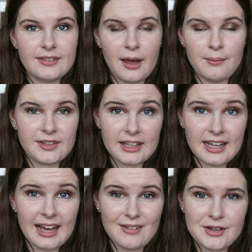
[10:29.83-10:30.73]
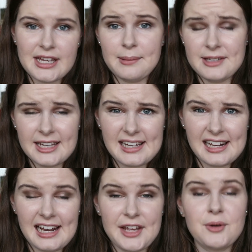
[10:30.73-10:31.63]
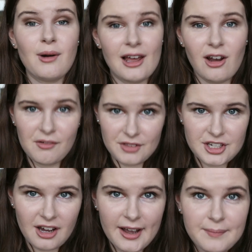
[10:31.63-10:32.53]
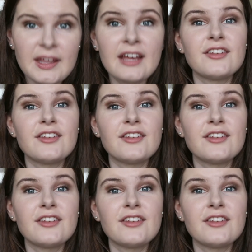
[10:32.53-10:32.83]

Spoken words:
skincare routine, particularly quite a lot of the time.